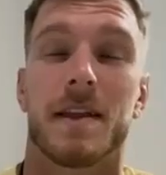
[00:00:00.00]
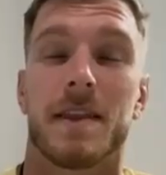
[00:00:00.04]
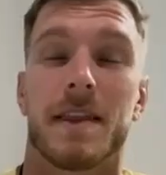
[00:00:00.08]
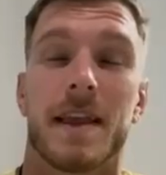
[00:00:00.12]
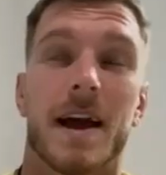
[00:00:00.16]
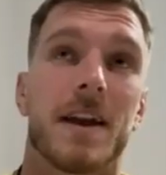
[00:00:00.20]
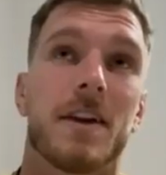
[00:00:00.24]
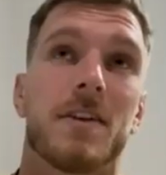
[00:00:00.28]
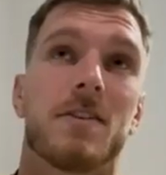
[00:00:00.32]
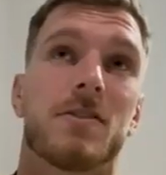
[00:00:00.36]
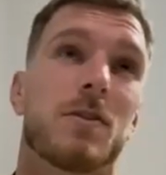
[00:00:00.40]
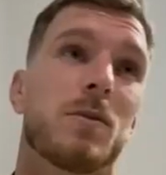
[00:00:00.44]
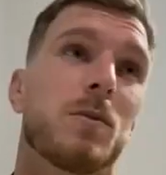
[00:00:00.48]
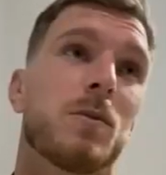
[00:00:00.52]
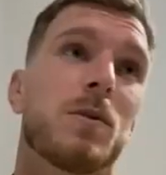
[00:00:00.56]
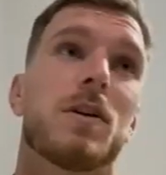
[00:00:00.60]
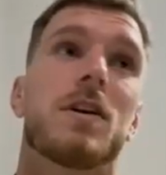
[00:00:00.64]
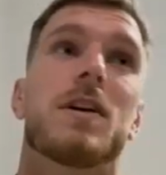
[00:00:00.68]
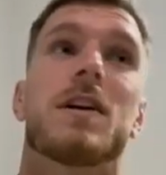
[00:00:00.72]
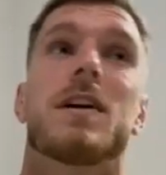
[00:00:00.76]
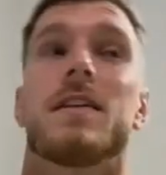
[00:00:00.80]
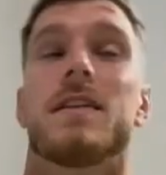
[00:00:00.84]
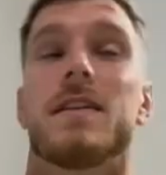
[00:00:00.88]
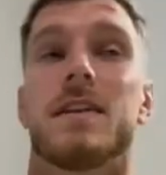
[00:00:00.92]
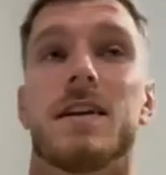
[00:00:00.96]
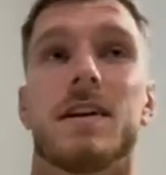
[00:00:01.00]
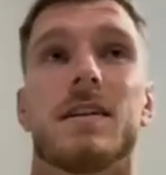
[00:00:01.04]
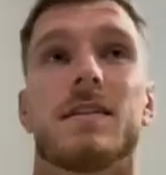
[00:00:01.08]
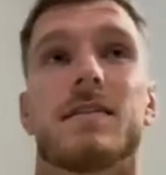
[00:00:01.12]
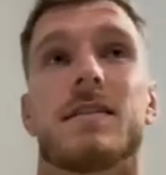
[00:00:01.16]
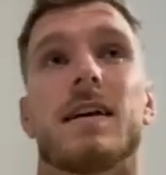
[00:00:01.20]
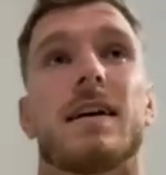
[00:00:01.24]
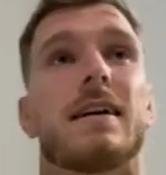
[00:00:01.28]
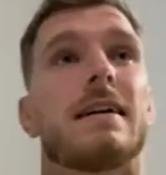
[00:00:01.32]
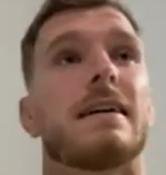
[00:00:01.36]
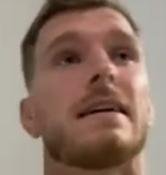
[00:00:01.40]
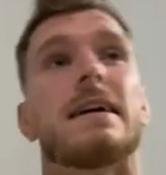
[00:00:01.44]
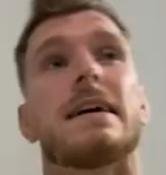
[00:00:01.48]
and that doesn't work, and then it's
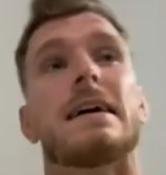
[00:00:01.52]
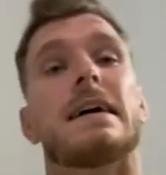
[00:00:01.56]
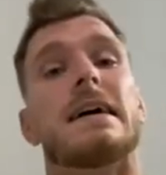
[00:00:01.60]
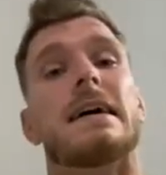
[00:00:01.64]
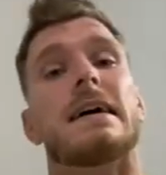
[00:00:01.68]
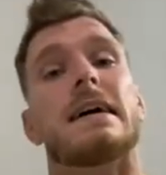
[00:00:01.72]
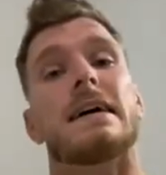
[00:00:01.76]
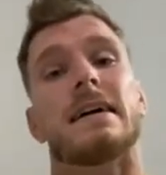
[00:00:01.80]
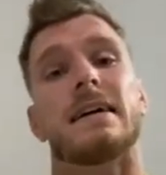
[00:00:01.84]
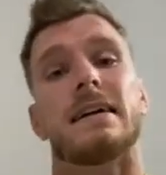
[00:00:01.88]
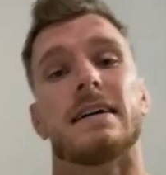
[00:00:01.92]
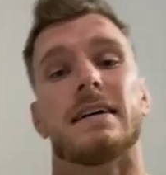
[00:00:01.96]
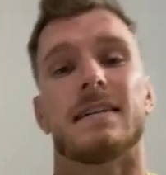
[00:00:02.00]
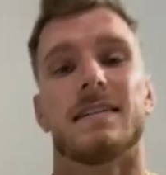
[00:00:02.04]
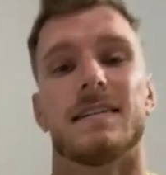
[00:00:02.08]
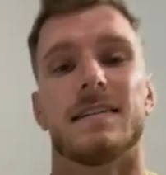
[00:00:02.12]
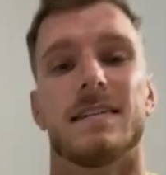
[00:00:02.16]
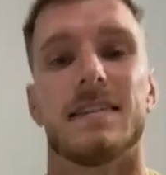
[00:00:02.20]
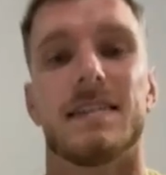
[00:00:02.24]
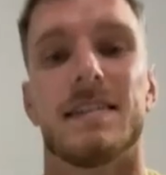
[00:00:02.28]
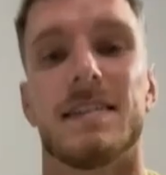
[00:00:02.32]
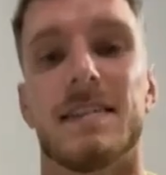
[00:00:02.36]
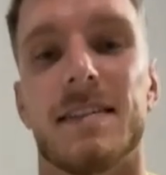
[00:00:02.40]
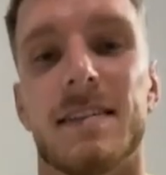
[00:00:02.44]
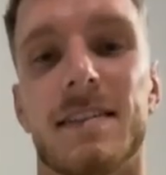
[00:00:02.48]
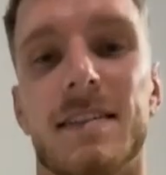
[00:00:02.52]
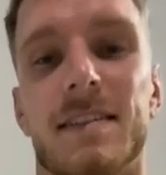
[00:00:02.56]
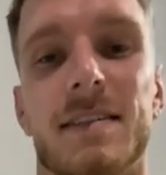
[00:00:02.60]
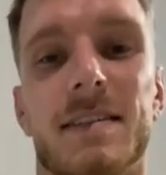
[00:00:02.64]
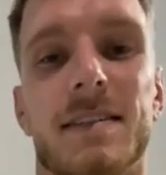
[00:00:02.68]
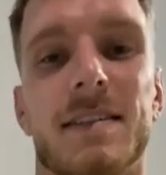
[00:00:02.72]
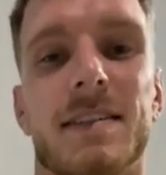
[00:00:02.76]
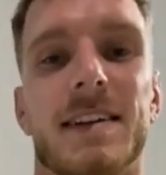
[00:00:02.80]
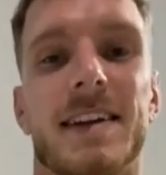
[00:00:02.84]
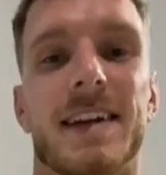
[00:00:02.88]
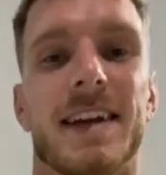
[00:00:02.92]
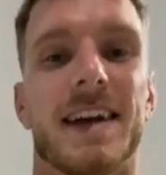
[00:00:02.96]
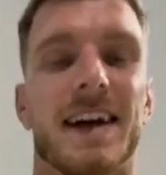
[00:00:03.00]
like,
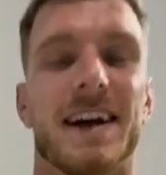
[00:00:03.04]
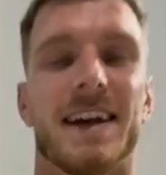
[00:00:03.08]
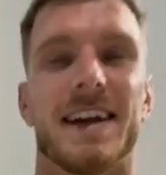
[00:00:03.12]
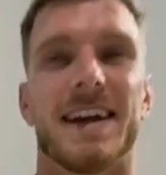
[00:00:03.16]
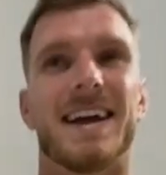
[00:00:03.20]
yeah.